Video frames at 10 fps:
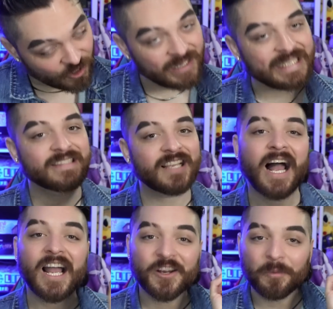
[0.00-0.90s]
her
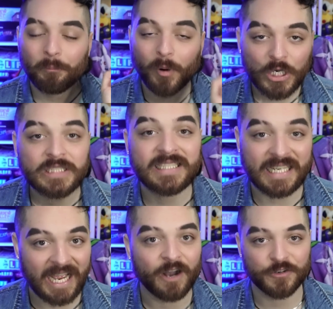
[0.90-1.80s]
entire
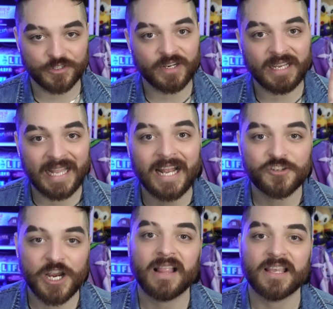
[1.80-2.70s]
pussy out during that
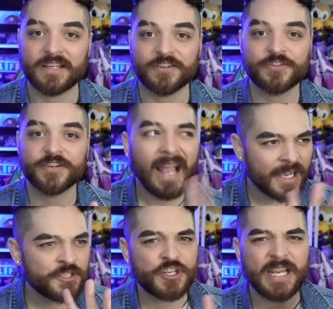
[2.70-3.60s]
challenge,
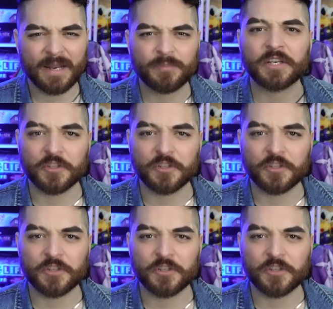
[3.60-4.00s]
as she had been